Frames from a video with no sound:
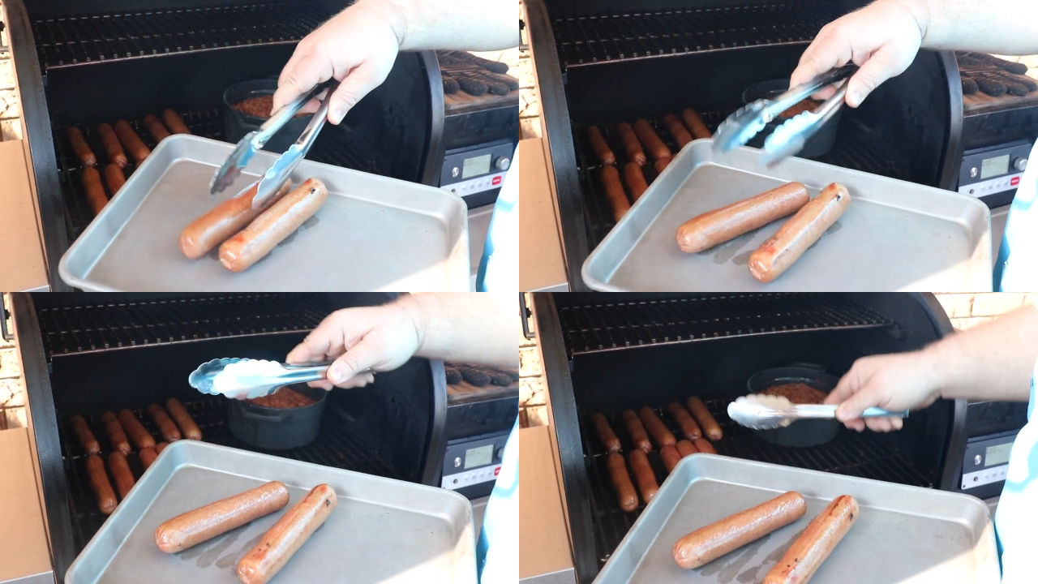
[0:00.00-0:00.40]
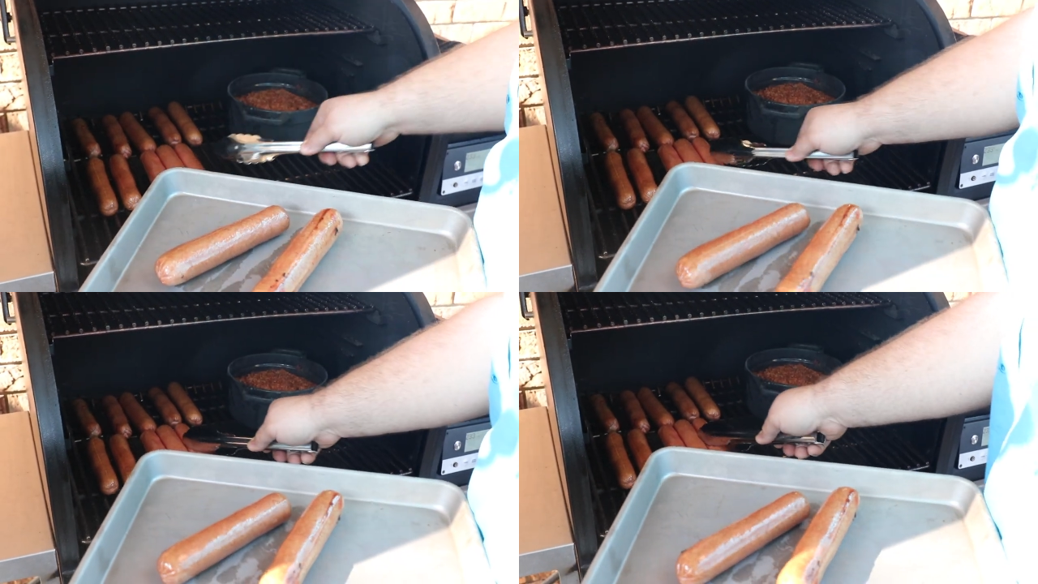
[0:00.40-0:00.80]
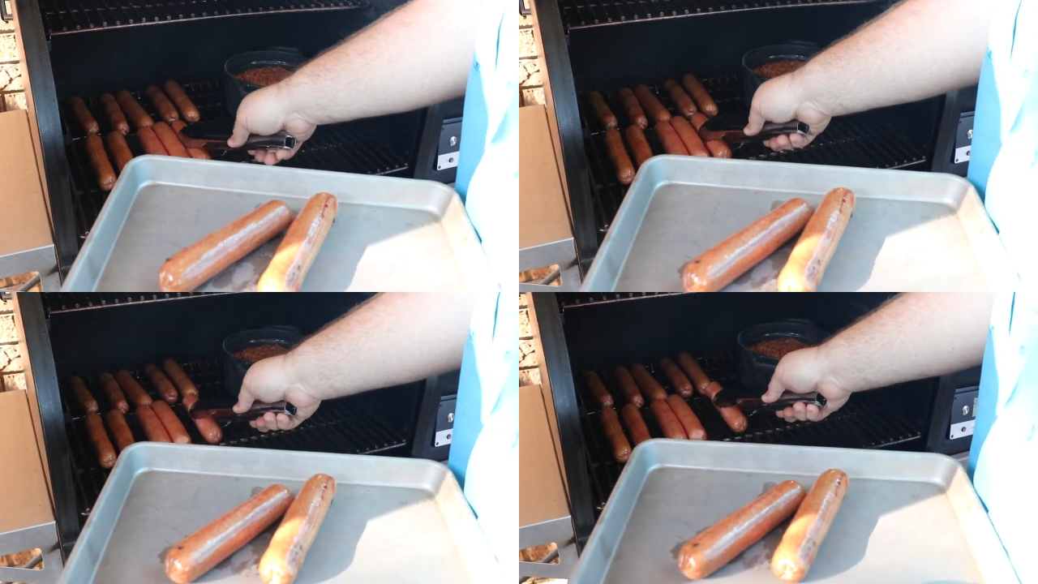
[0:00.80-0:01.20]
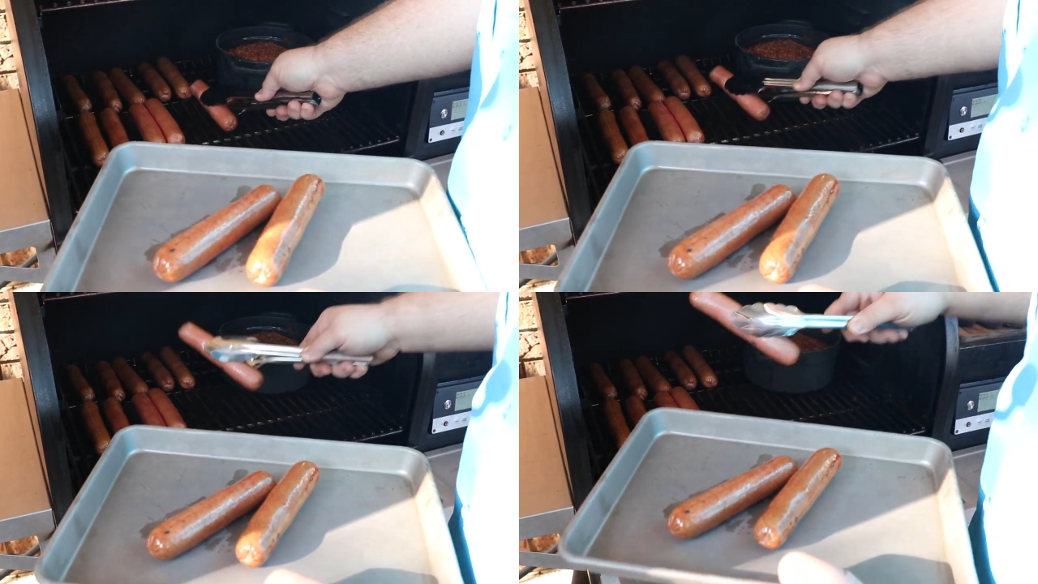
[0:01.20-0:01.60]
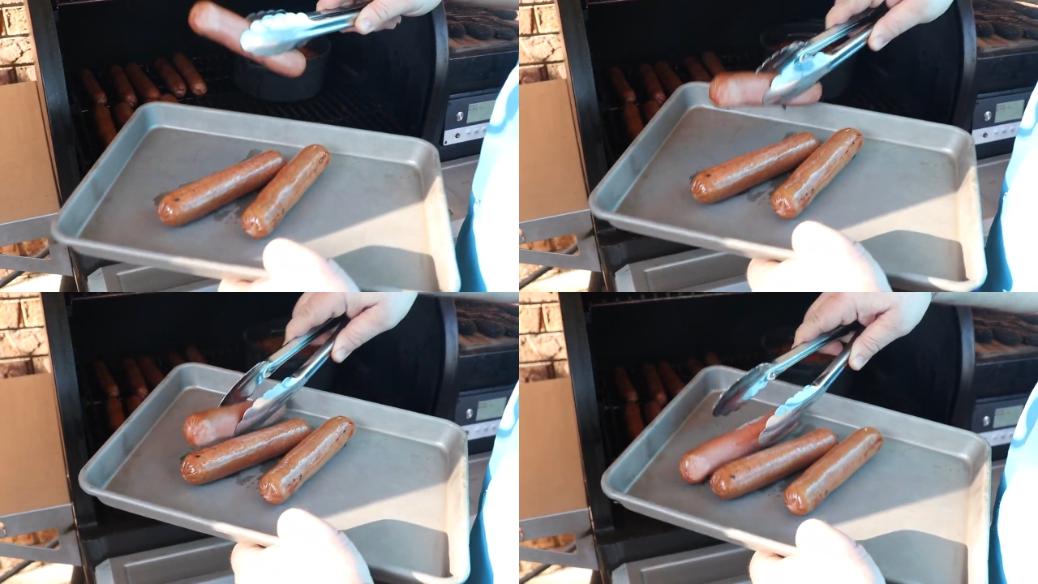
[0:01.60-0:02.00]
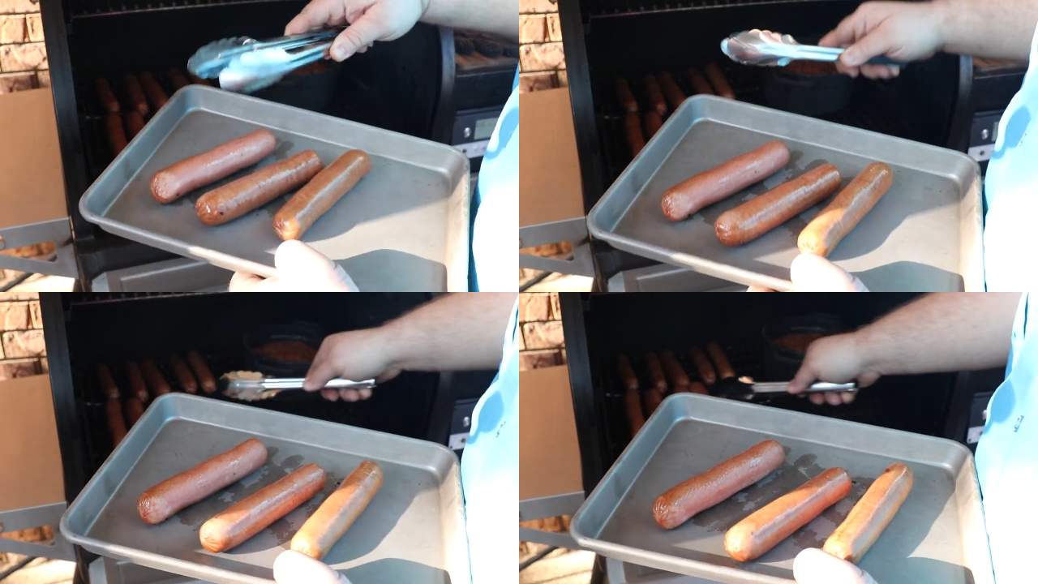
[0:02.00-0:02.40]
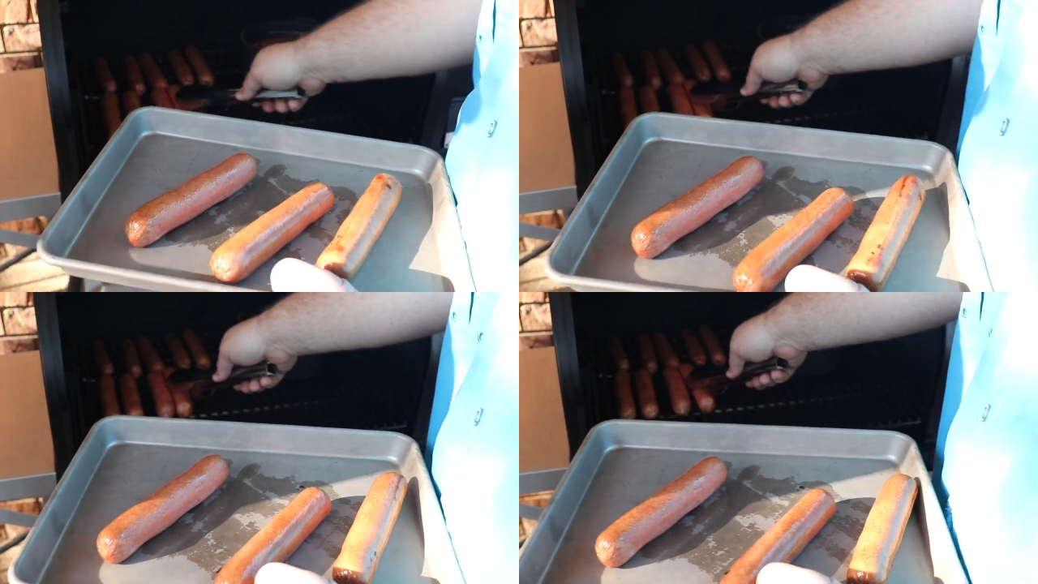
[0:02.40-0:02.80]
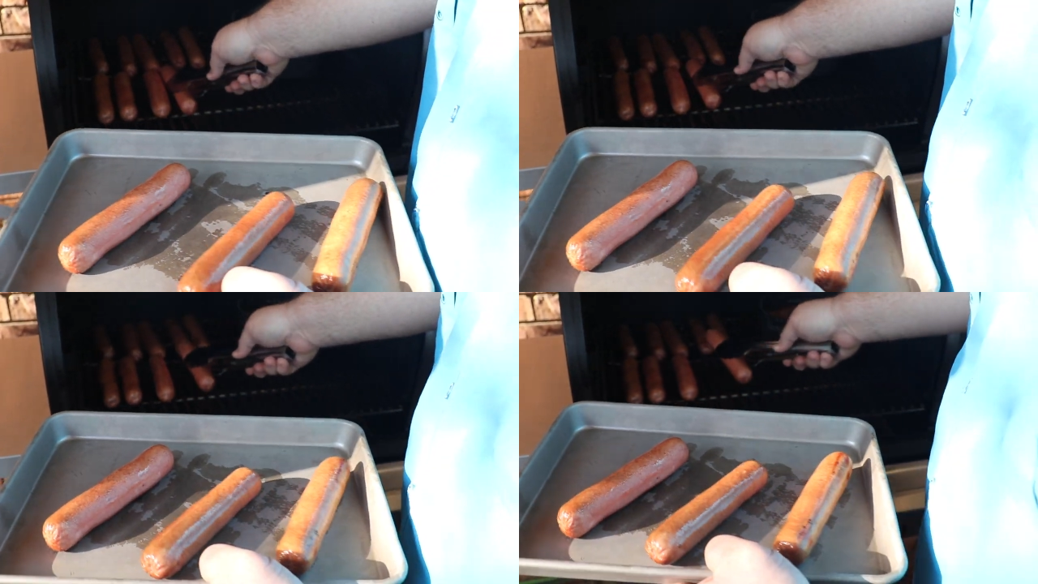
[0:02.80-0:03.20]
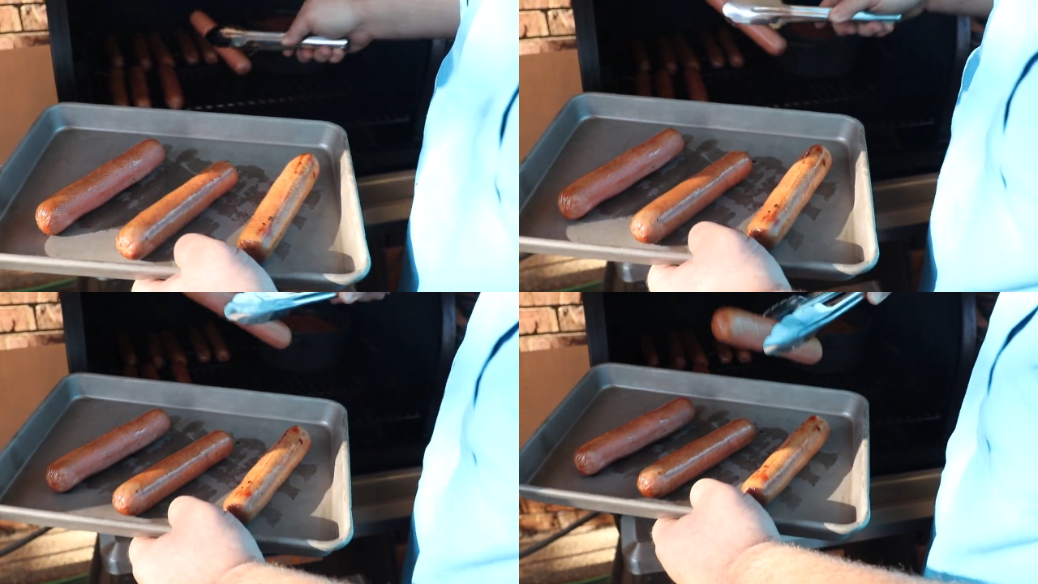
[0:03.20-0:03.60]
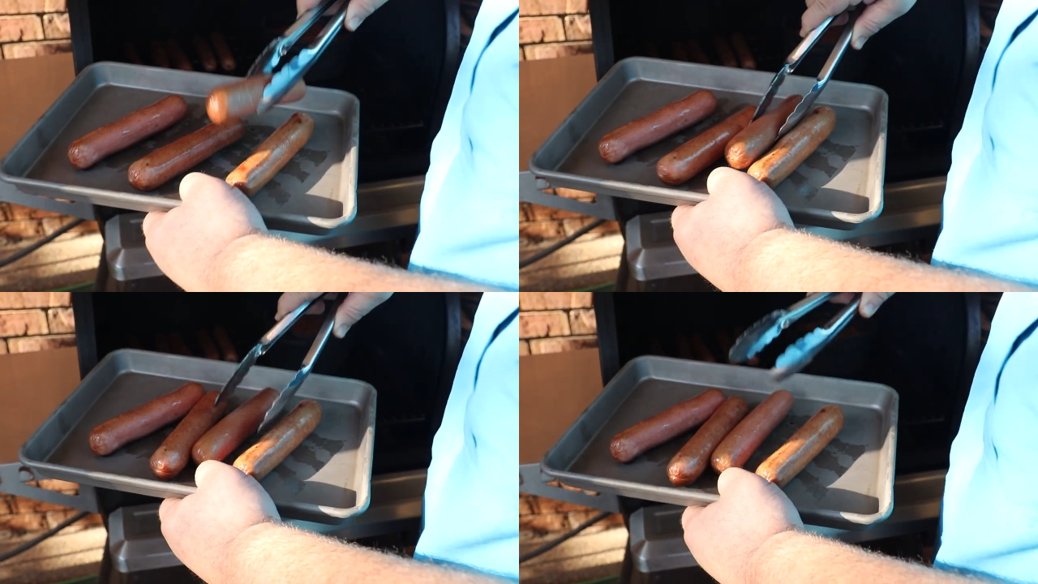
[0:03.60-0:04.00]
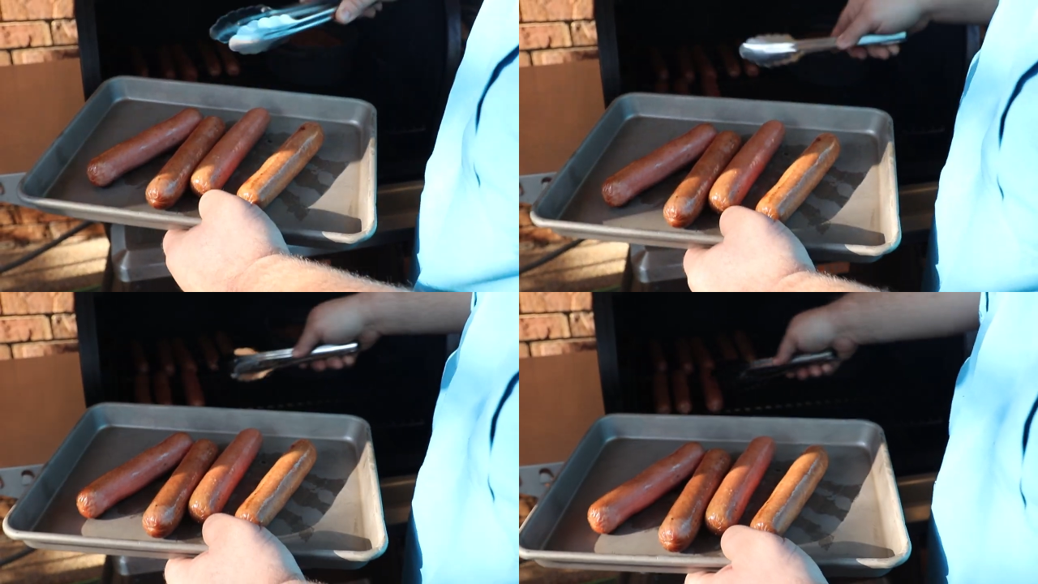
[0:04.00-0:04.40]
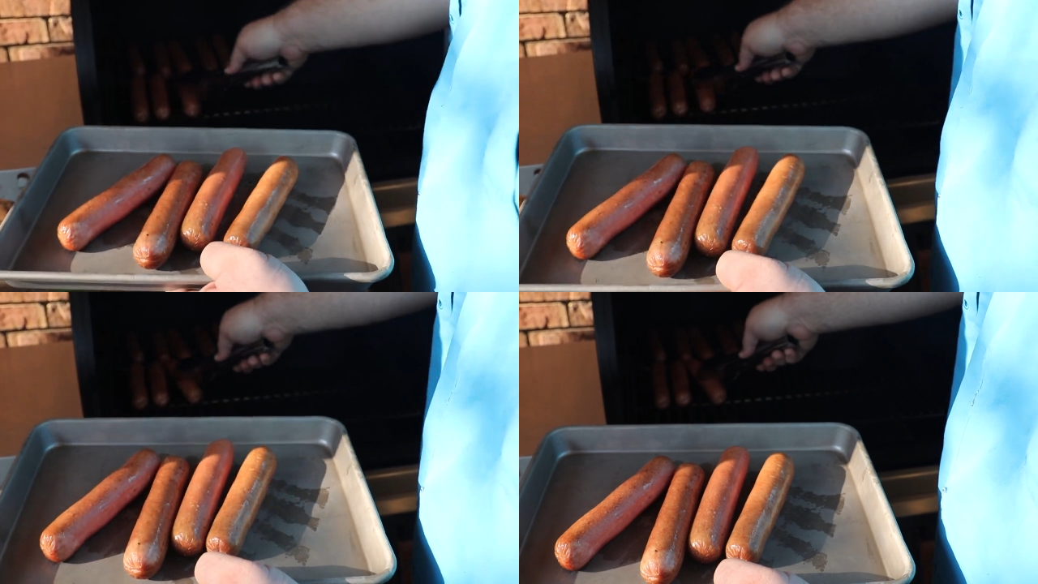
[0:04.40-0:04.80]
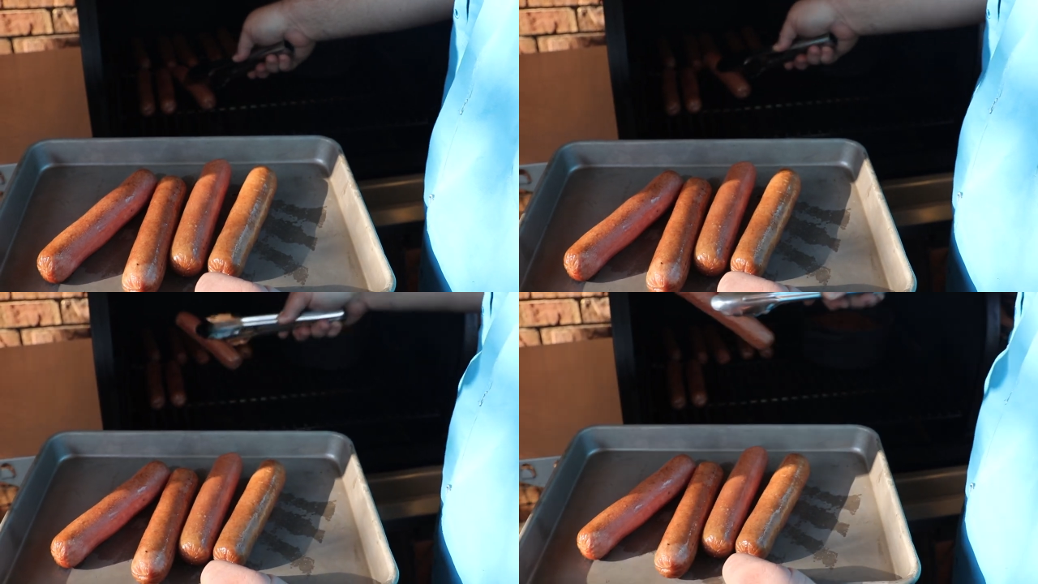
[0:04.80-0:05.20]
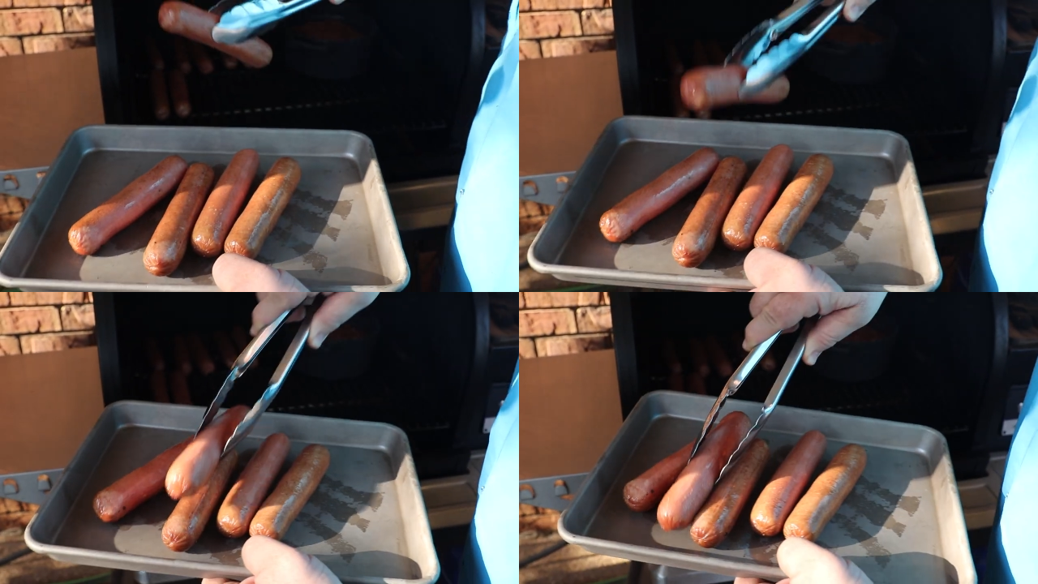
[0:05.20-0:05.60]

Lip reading: Nobody's mouth can be seen.